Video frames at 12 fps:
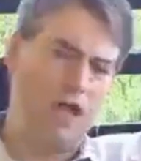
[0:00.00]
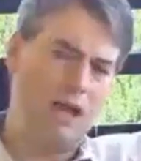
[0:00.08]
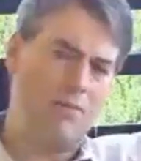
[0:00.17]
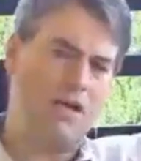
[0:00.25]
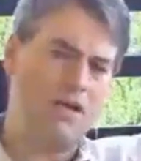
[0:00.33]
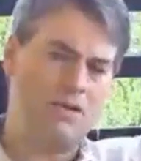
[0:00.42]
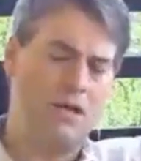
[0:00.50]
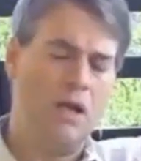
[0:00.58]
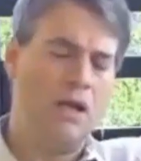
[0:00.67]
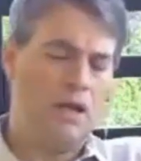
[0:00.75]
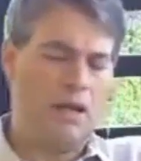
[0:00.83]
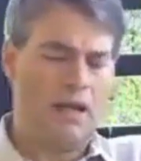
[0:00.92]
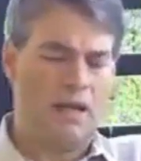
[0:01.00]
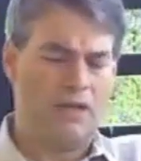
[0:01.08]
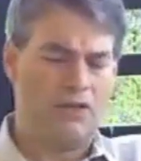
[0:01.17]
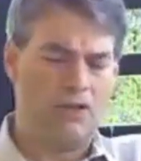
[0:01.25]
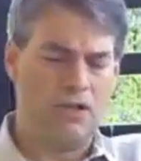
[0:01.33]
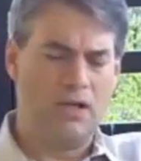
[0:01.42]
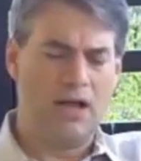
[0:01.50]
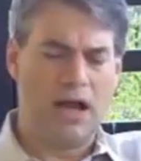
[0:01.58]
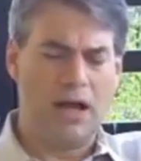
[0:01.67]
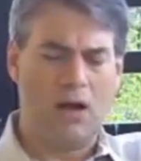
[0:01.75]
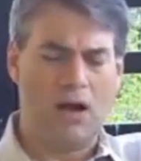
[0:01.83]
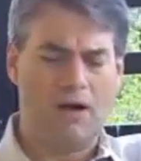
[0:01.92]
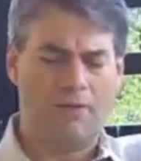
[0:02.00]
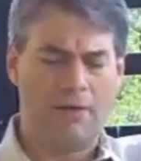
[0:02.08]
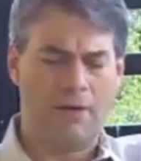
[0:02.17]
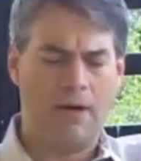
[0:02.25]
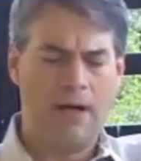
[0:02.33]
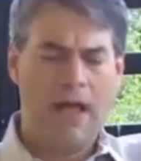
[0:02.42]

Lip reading: how much should I offer?